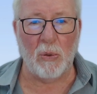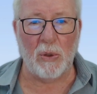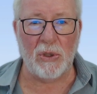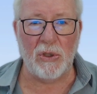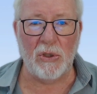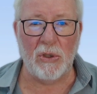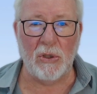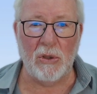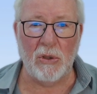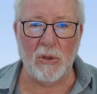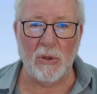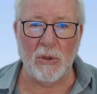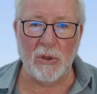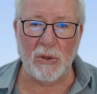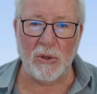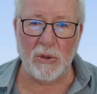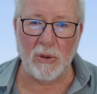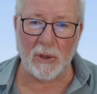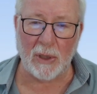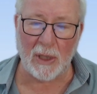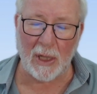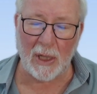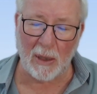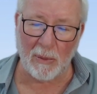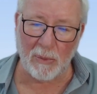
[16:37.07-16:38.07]
what you do is
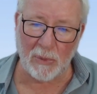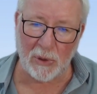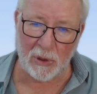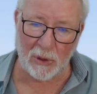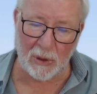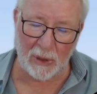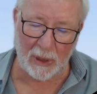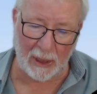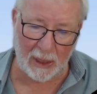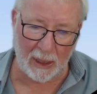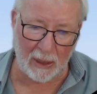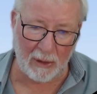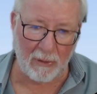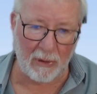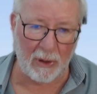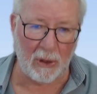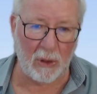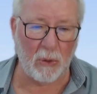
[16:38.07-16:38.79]
you come to a hearing,